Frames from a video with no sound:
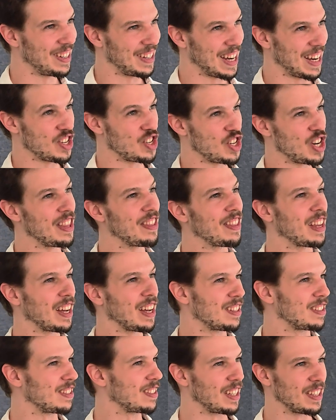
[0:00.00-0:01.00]

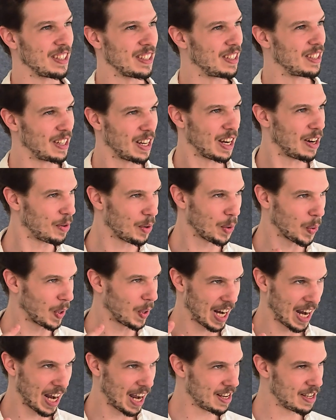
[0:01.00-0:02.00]
agenda that everyone
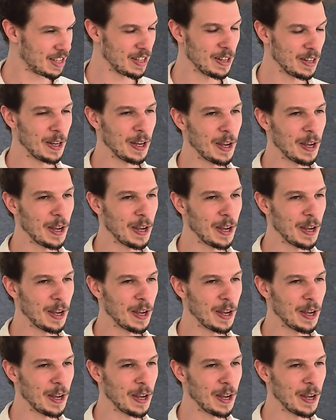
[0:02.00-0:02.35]
has,